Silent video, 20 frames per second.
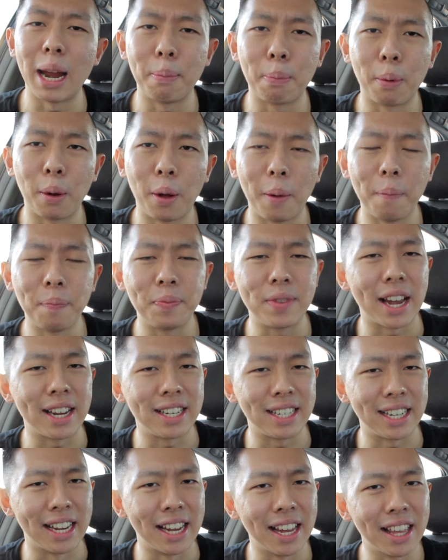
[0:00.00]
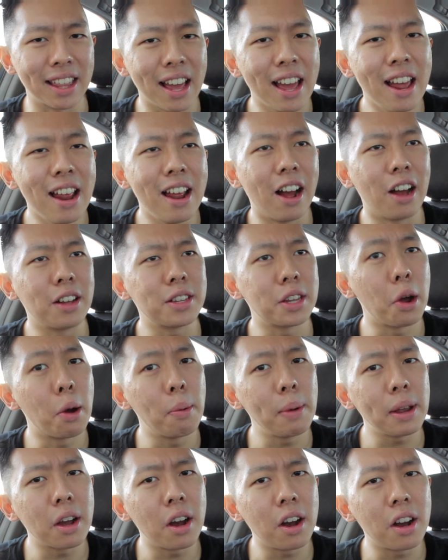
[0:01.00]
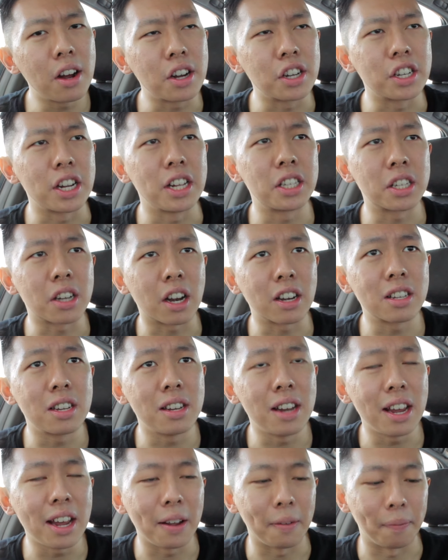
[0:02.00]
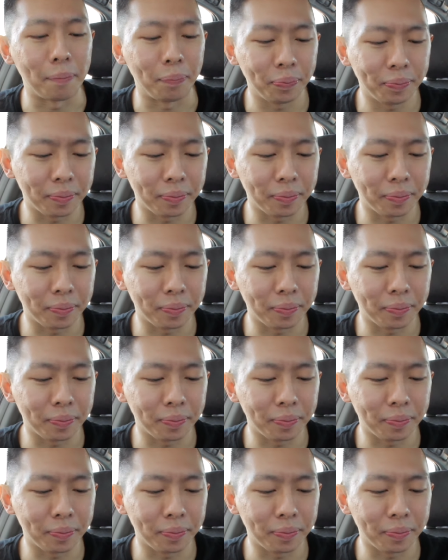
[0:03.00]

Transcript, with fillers: April 19th. I was like, oh my gosh, it starts today.